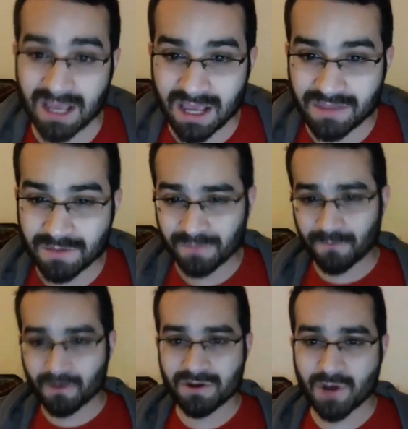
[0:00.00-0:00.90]
And then
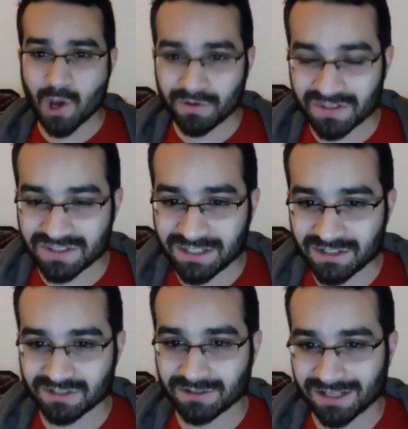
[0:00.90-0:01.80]
before you know it, this thing
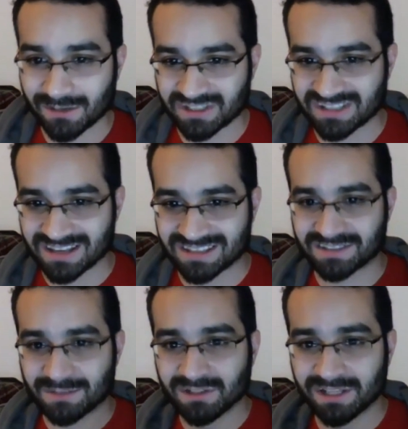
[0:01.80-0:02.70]
just looked like it was just
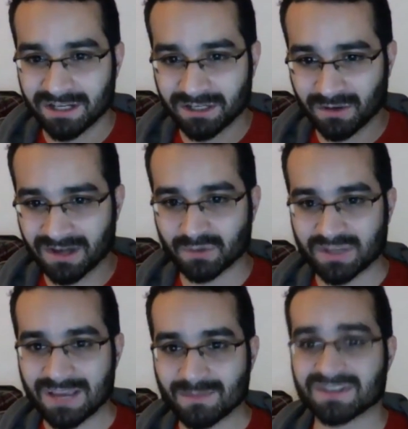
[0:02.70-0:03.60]
assimilating your
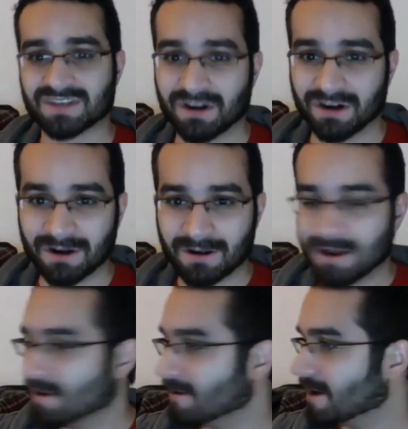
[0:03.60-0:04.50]
entertainment center.
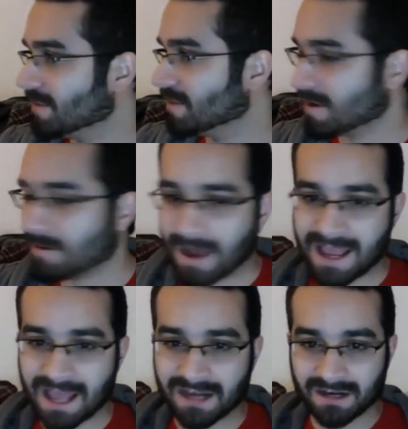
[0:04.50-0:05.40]
And then I
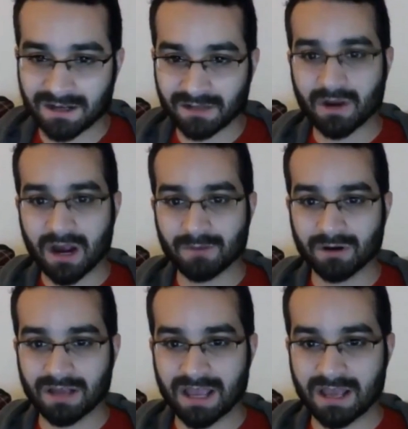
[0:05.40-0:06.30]
had it in a little
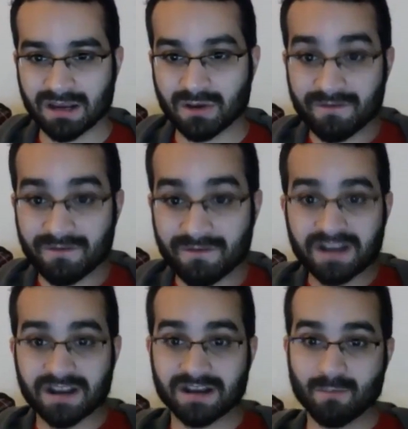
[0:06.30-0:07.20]
cupboard, and I couldn't fit
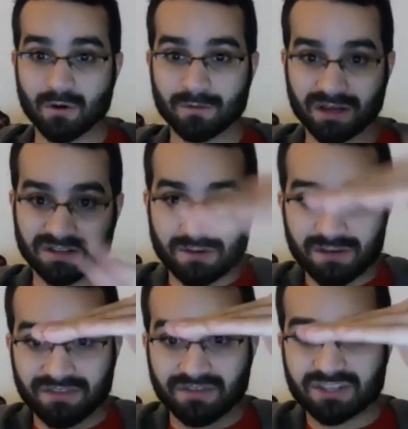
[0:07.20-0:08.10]
it anymore because I
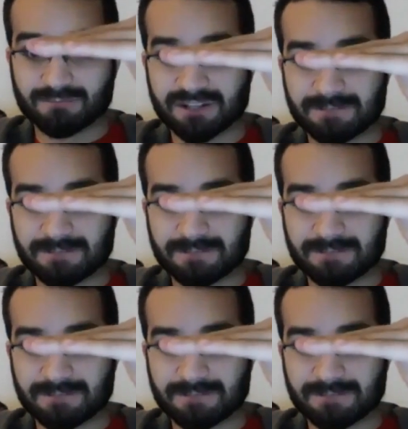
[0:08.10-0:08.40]
only had this much